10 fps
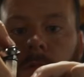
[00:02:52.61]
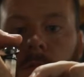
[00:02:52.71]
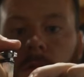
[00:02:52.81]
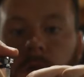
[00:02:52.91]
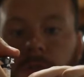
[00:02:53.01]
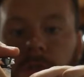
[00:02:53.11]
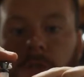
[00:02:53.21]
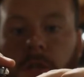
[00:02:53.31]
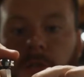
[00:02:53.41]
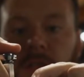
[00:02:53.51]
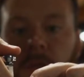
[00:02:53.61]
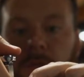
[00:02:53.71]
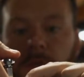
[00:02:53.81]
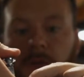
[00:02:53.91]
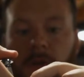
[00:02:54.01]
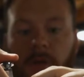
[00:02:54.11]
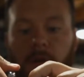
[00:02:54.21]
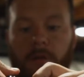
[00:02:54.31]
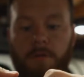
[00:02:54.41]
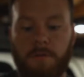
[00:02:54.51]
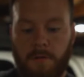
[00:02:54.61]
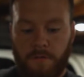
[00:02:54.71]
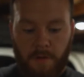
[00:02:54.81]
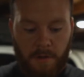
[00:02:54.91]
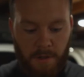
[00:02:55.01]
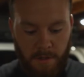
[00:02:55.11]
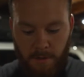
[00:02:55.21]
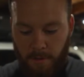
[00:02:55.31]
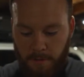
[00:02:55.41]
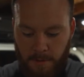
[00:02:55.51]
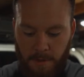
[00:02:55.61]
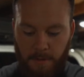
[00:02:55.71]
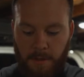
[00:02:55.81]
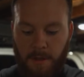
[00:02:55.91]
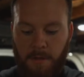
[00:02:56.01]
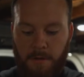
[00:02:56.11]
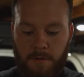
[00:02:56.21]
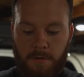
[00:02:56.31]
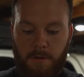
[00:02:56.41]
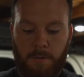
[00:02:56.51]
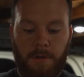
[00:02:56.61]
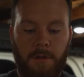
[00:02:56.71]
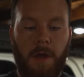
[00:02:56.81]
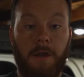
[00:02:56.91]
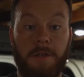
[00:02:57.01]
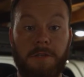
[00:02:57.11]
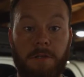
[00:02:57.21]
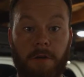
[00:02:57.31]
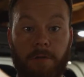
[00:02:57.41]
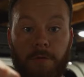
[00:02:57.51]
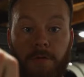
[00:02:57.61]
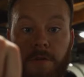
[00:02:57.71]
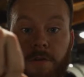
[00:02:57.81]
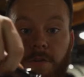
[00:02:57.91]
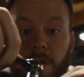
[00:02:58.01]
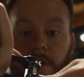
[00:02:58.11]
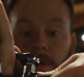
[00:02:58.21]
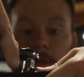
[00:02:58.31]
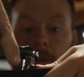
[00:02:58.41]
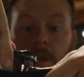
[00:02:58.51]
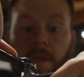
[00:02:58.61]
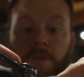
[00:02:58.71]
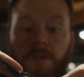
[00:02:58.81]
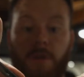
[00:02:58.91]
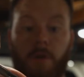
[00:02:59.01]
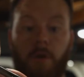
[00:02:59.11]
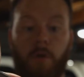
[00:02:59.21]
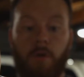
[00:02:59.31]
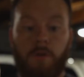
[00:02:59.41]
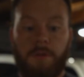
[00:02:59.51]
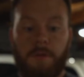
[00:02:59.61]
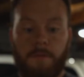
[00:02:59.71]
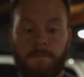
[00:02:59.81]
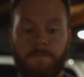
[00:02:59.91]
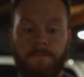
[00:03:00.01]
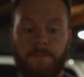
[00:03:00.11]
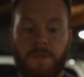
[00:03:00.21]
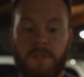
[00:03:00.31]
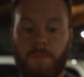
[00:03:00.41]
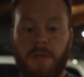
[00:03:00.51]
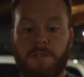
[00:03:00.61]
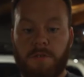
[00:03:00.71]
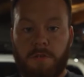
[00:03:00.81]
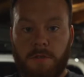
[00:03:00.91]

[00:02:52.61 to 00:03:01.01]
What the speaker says: And I'll just kind of demonstrate here if I can get it all held together. It'll be a lot easier on the roof of your truck. So you're going to hold the spacer